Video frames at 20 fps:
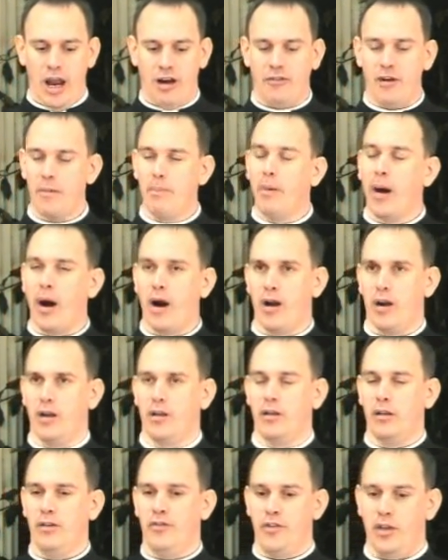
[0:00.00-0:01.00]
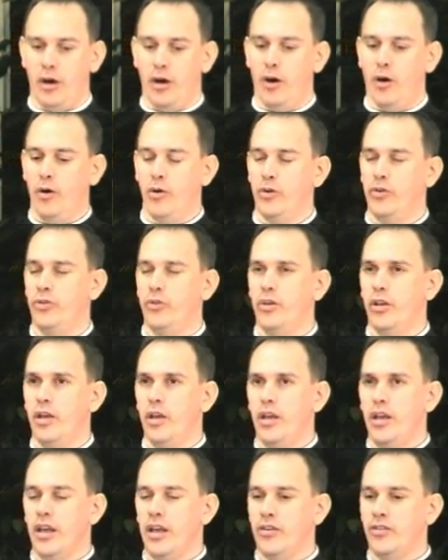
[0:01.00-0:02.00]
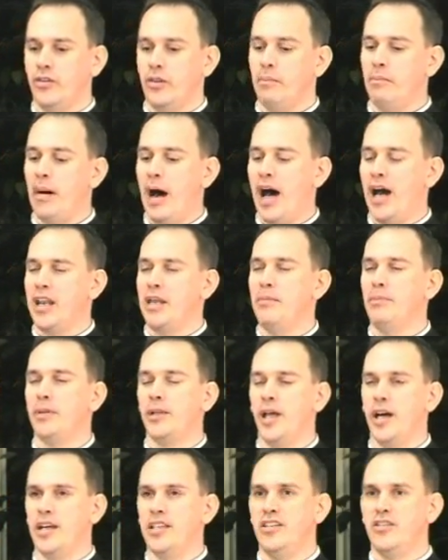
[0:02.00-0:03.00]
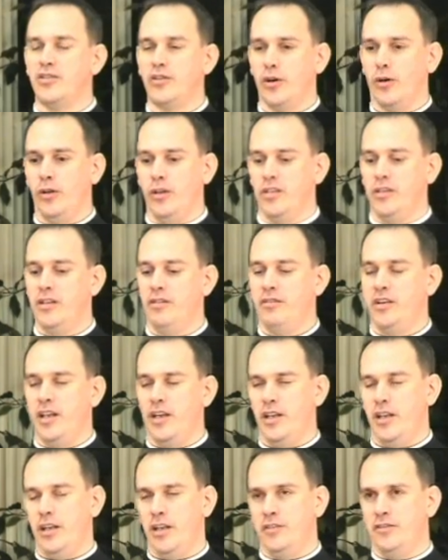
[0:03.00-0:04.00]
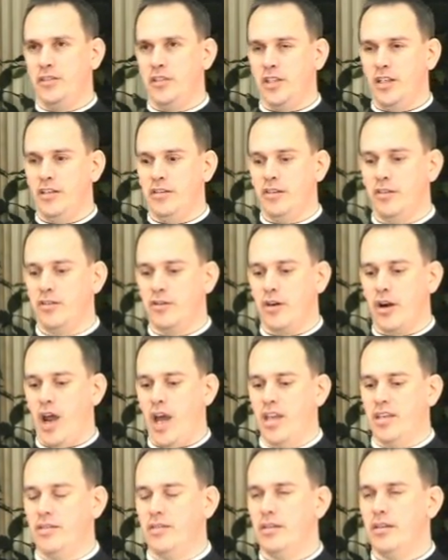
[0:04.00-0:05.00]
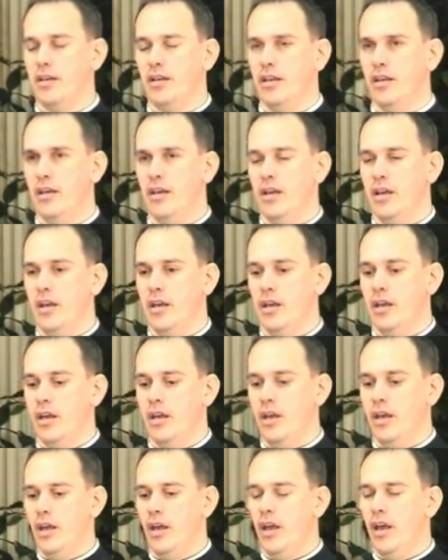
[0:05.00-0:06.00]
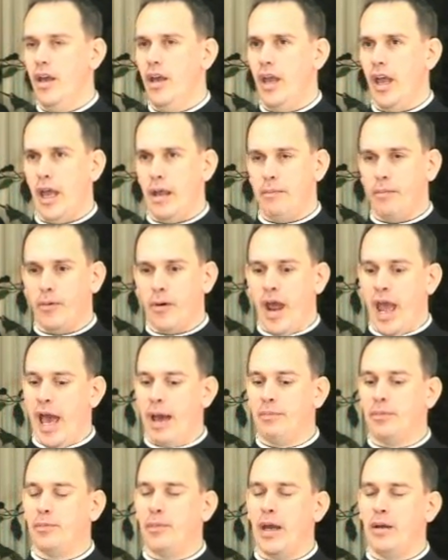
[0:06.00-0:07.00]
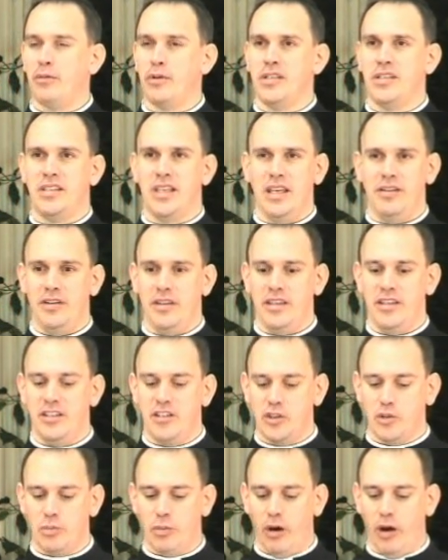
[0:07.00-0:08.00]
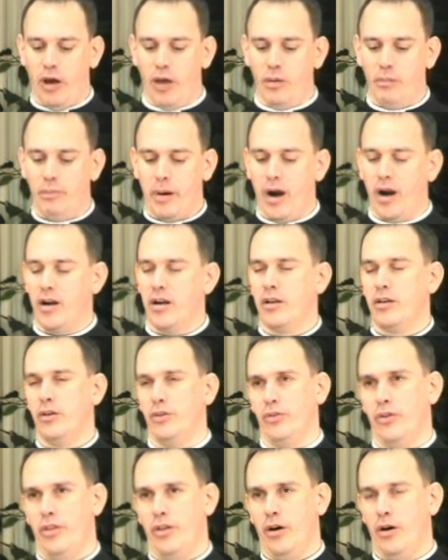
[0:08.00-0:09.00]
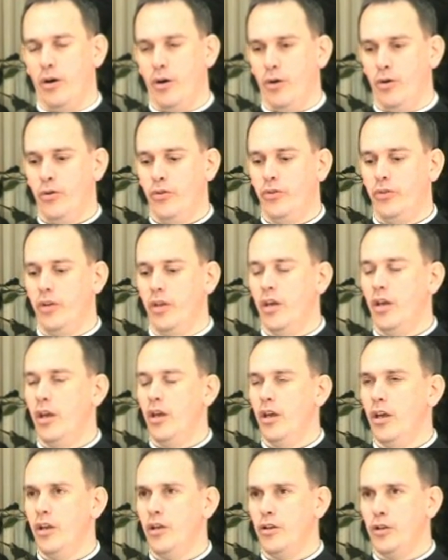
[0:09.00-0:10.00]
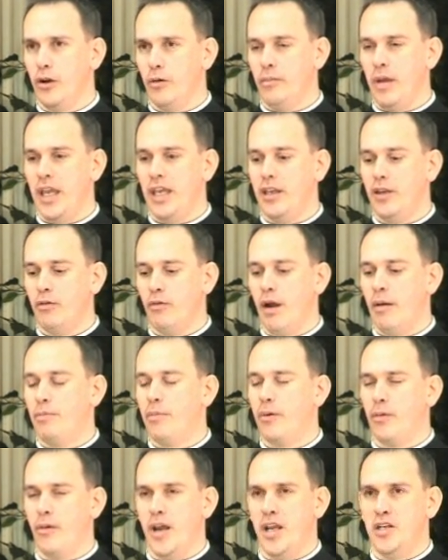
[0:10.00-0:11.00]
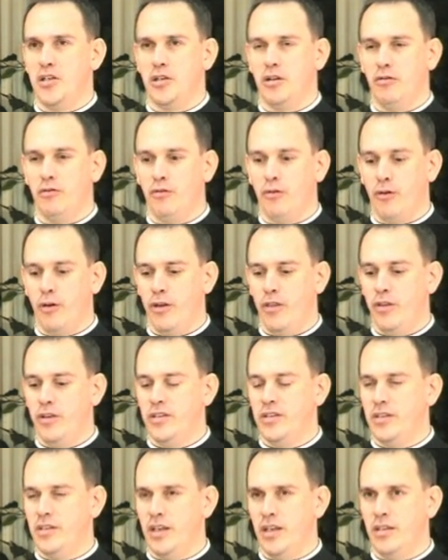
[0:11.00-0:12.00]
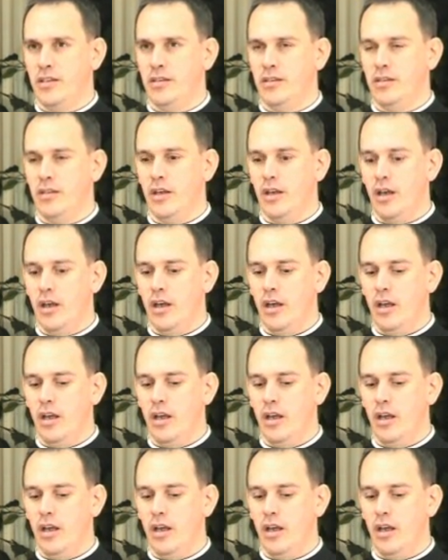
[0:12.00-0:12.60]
Every particle of the host is the body, blood, soul, and divinity of Jesus Christ. And perhaps by receiving these small particles of the host, you're making reparation for the sins